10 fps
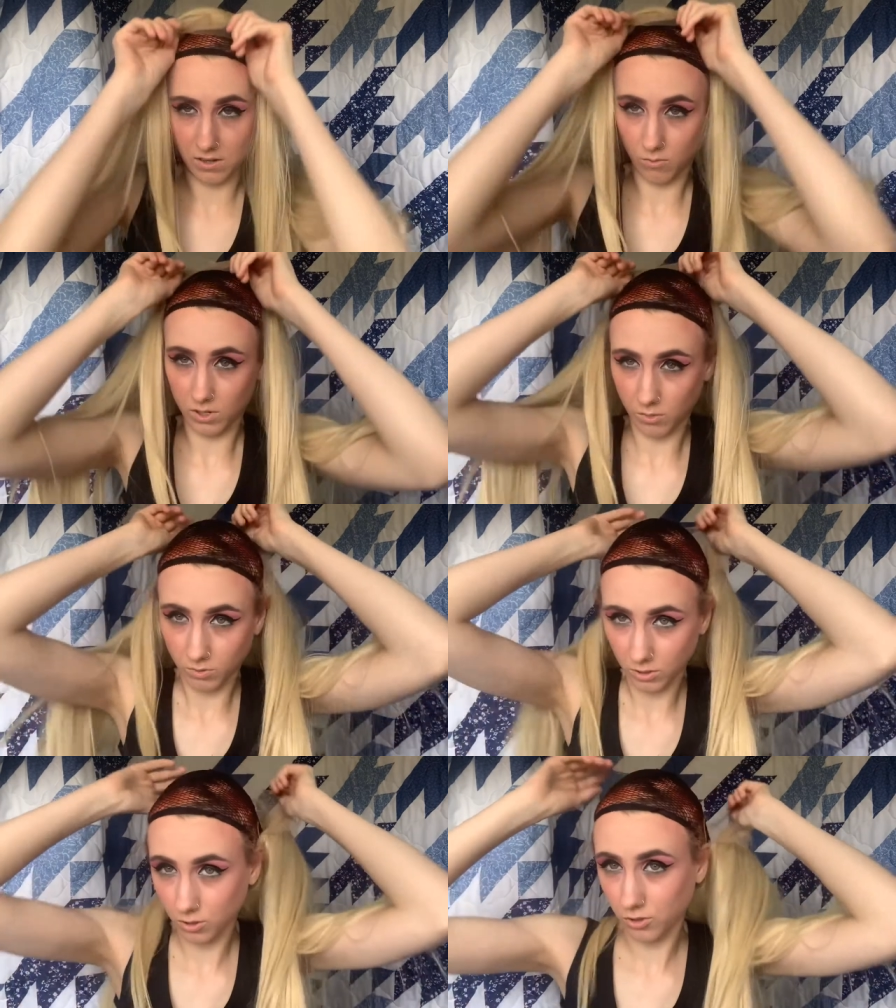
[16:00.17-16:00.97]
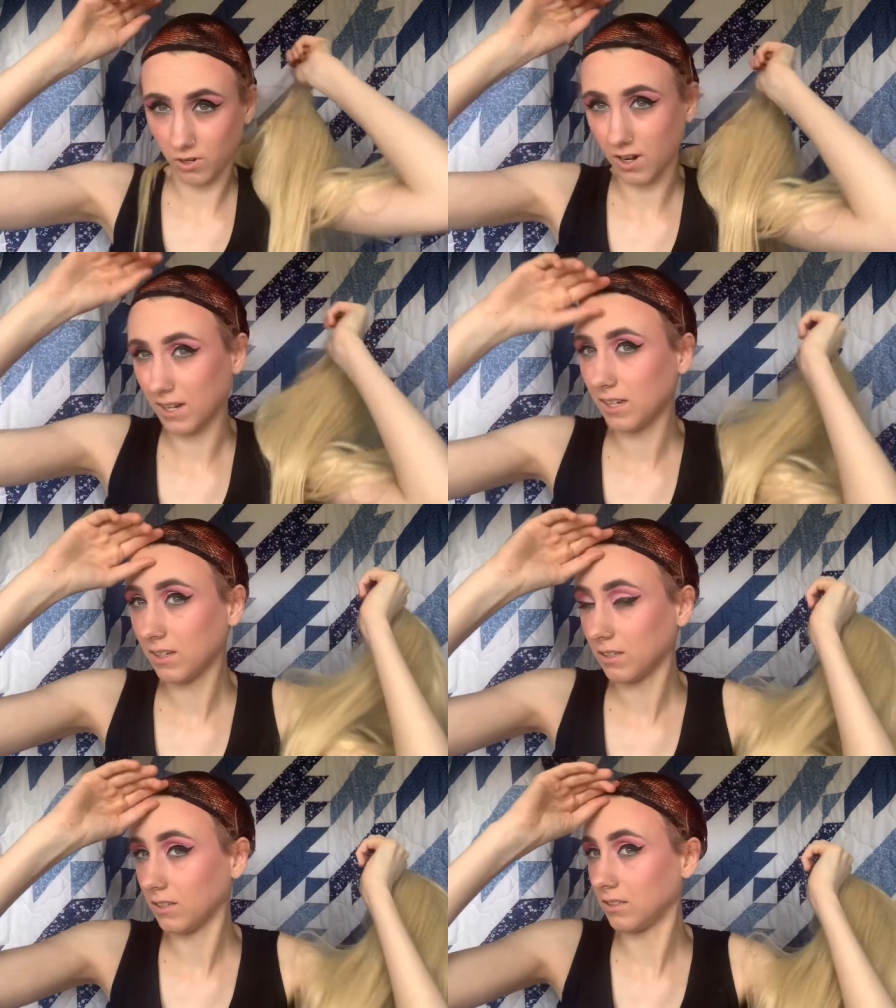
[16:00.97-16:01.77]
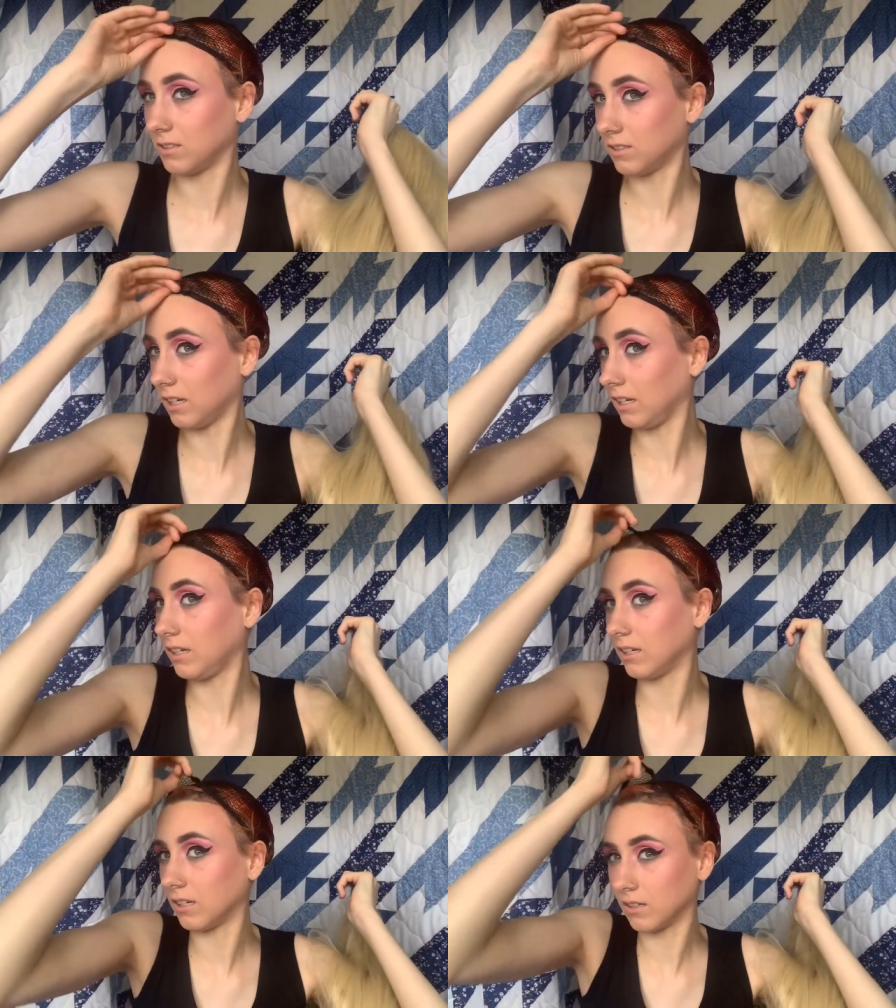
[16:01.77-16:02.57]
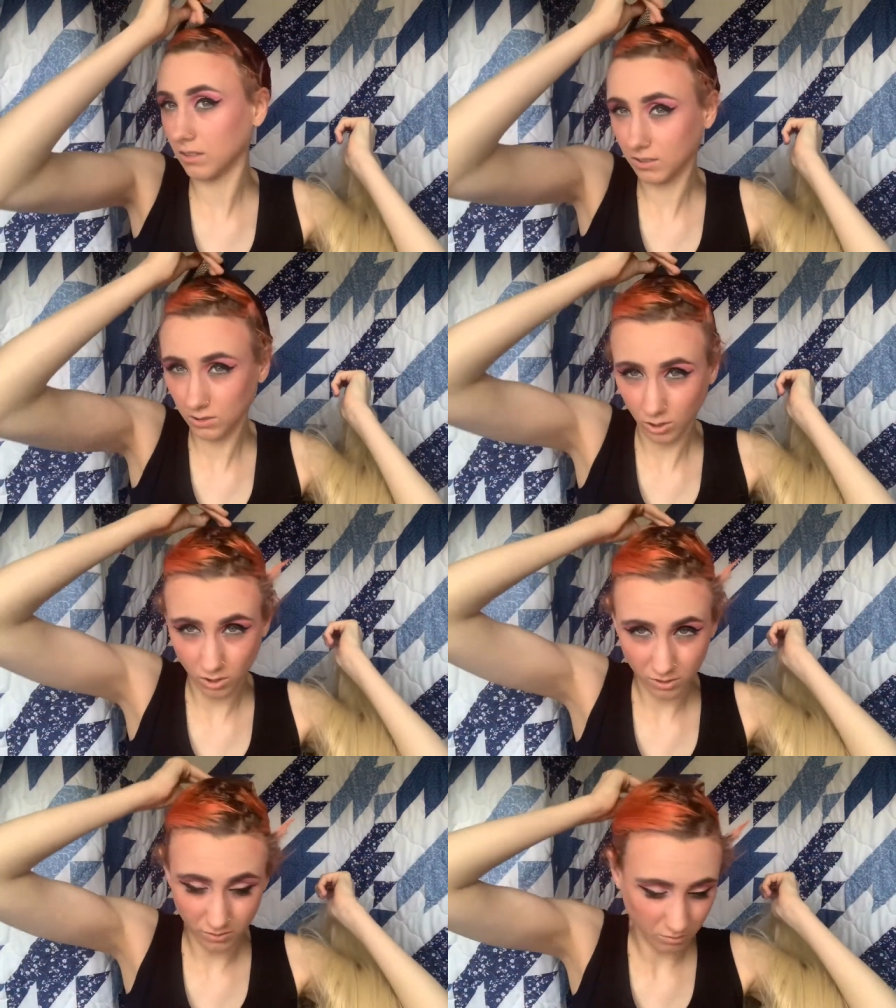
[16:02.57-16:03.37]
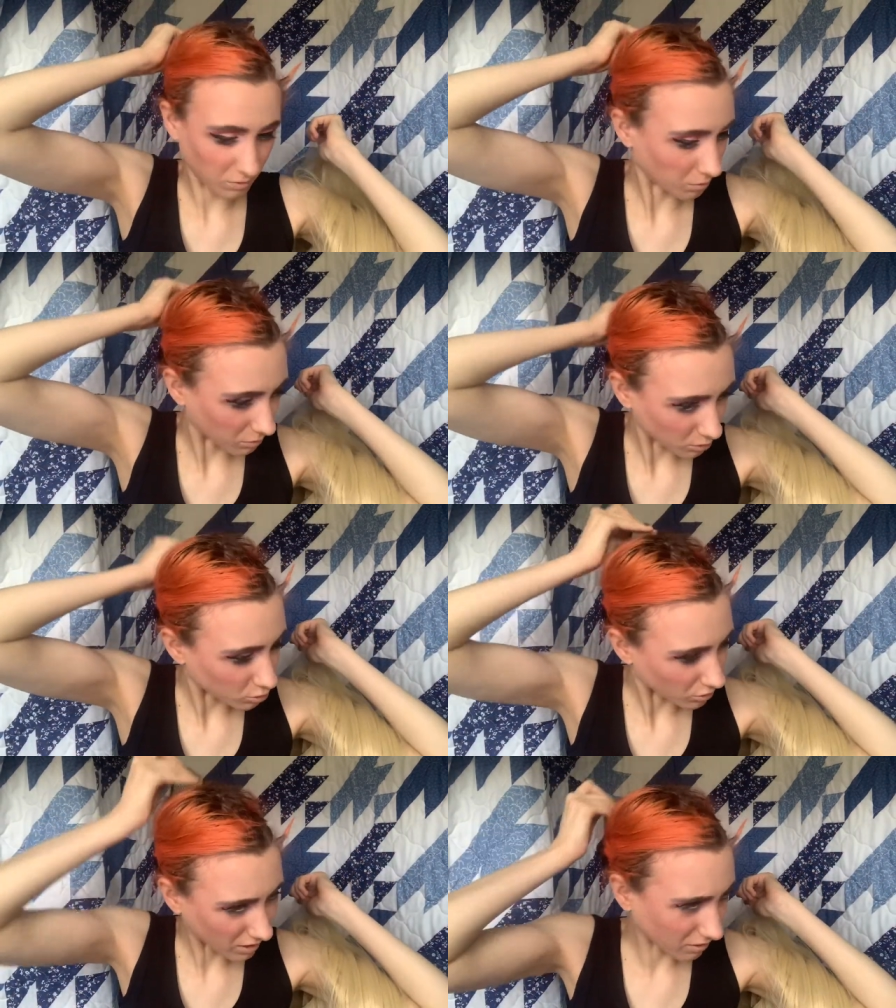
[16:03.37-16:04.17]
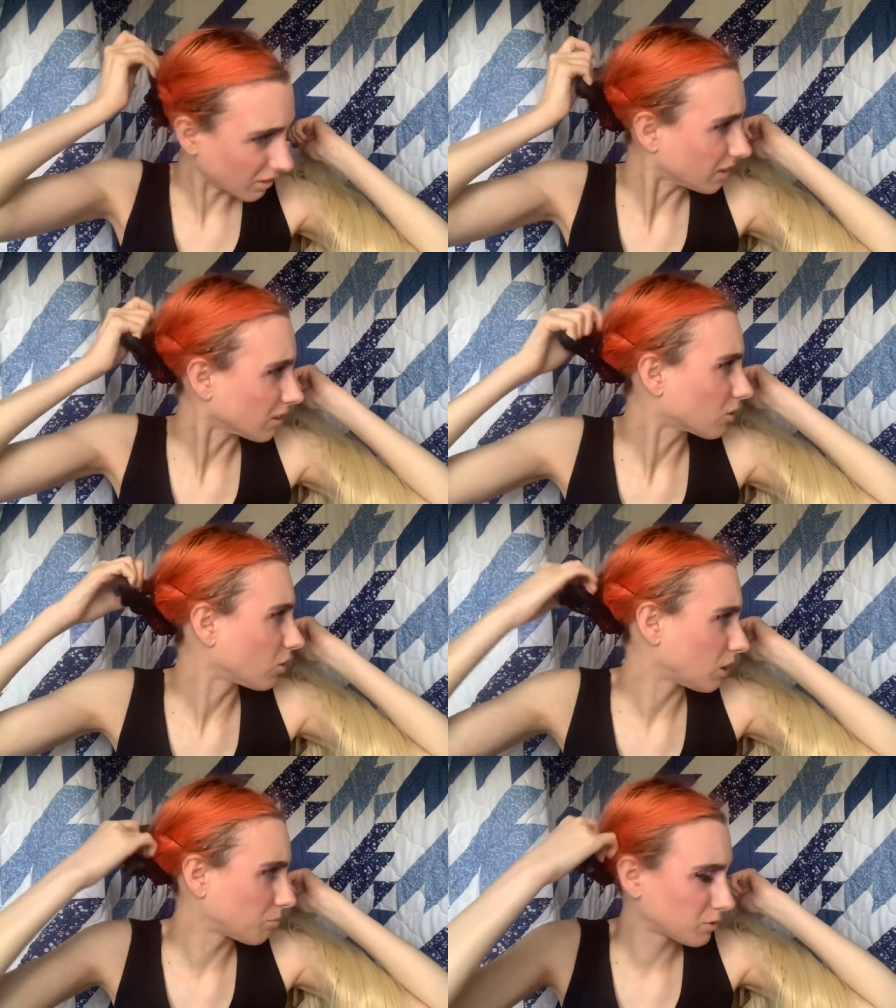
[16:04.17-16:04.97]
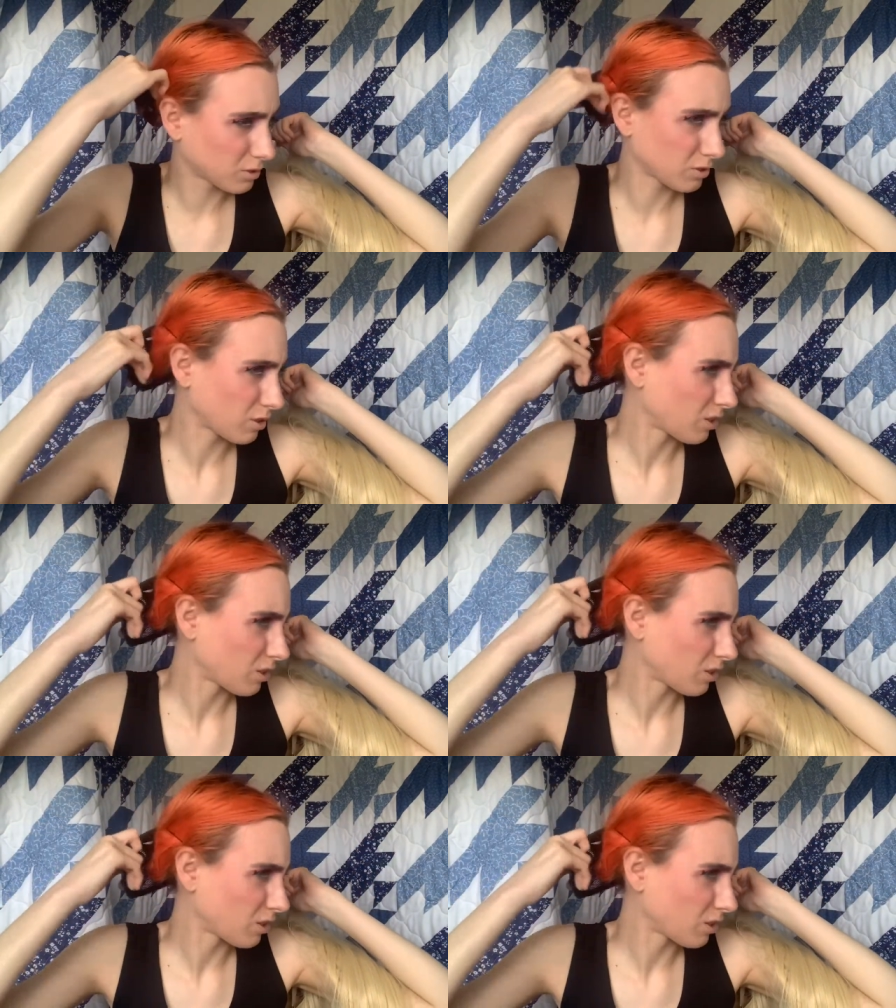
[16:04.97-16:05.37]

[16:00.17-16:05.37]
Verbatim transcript: what I want to try is taking this off and maybe try letting the clips